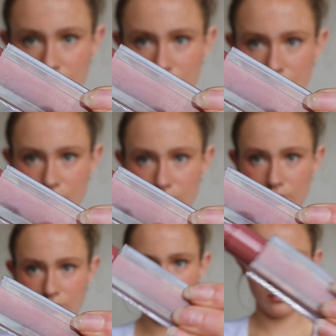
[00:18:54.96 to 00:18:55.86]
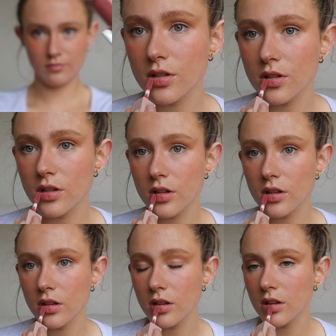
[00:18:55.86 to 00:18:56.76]
friends. And then
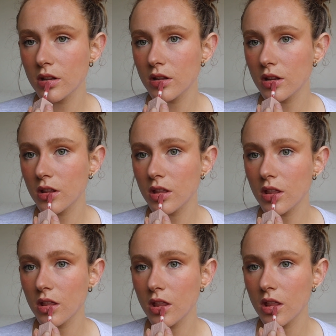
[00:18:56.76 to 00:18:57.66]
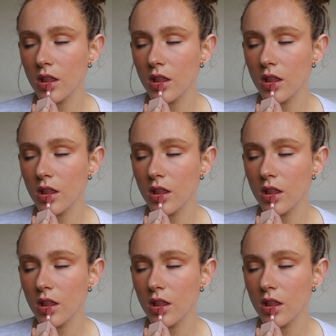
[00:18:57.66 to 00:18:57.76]
during lockdown,